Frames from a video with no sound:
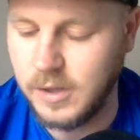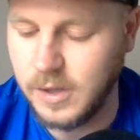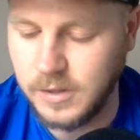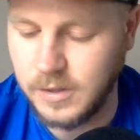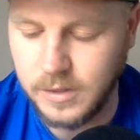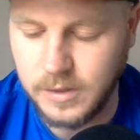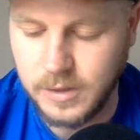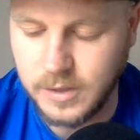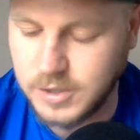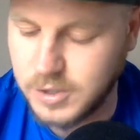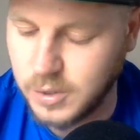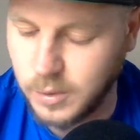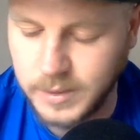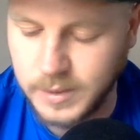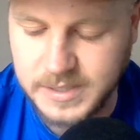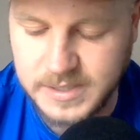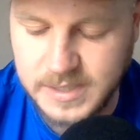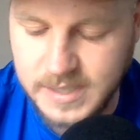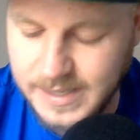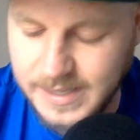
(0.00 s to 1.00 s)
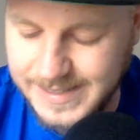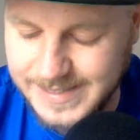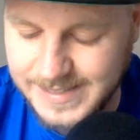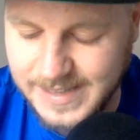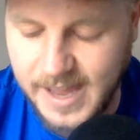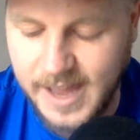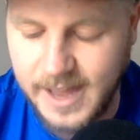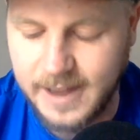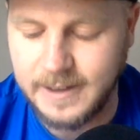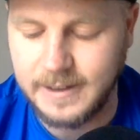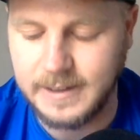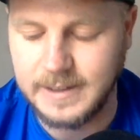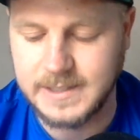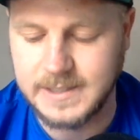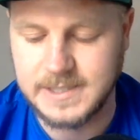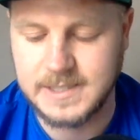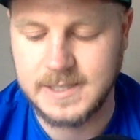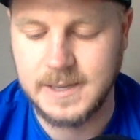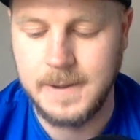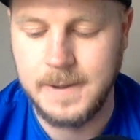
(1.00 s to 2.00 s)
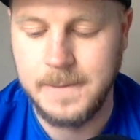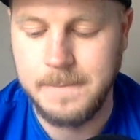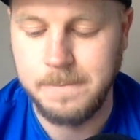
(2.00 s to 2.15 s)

The choice is endless.